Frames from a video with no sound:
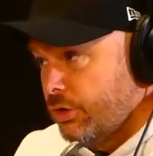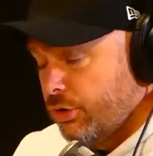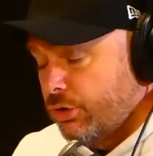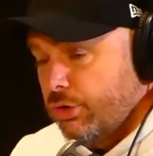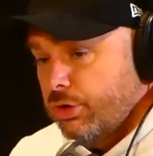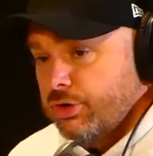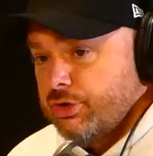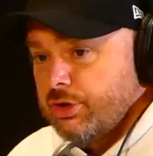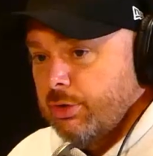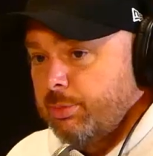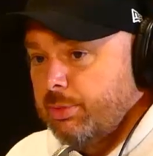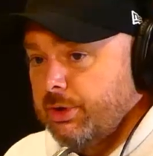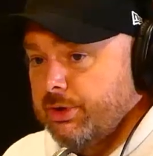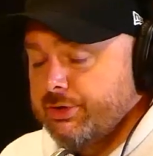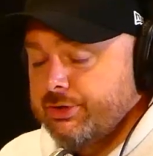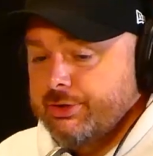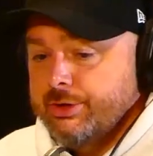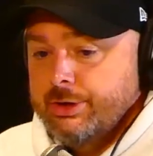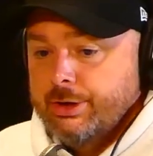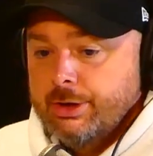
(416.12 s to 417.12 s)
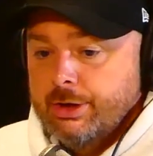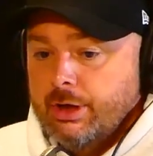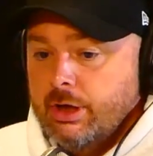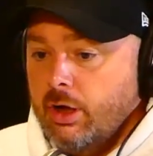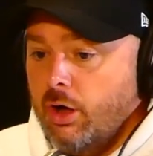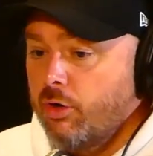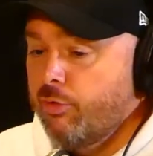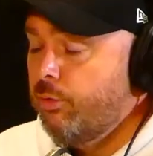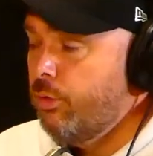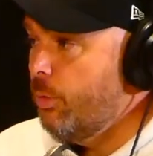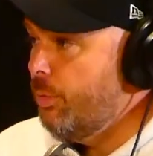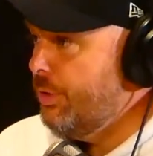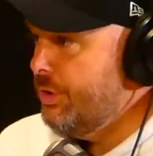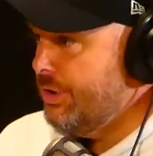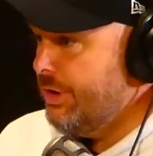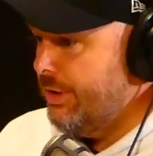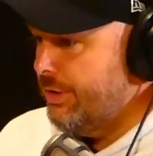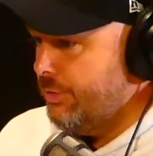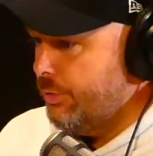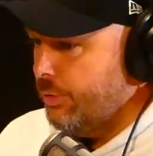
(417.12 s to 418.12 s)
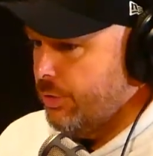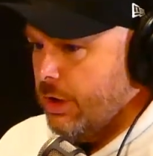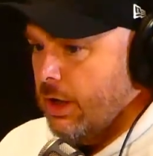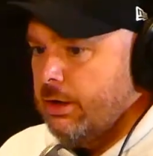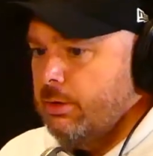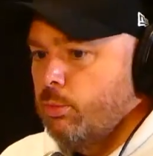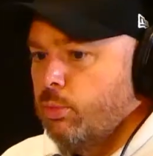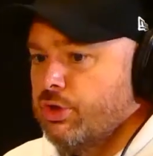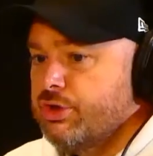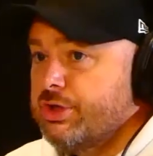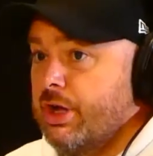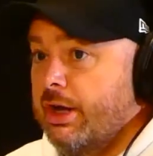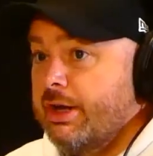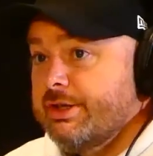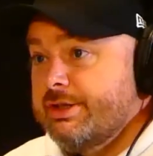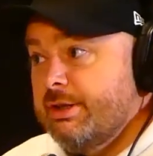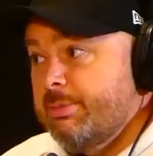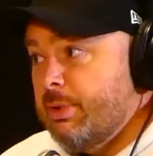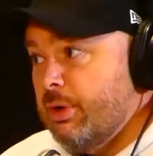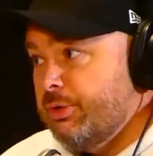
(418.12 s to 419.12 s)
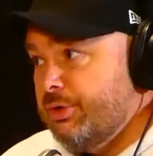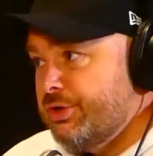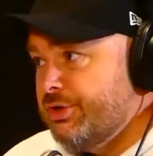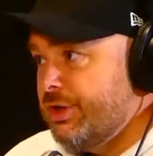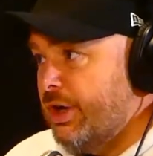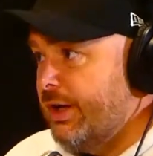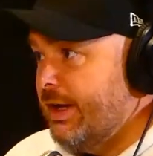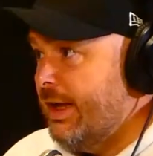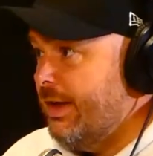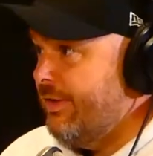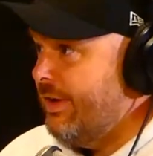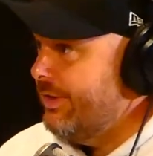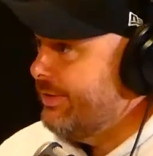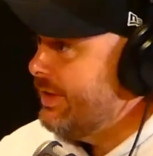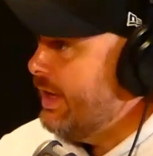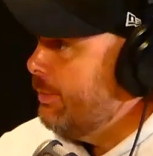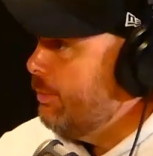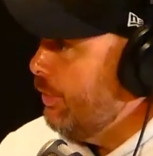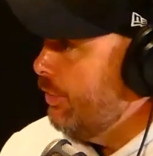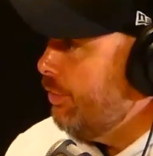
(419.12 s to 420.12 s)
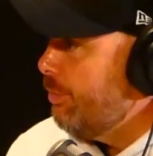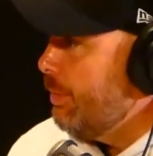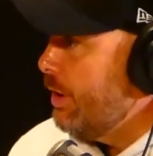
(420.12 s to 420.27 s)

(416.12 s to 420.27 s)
To do the surplus of what we're doing. And we're starting to see builders starting to hit that 10-month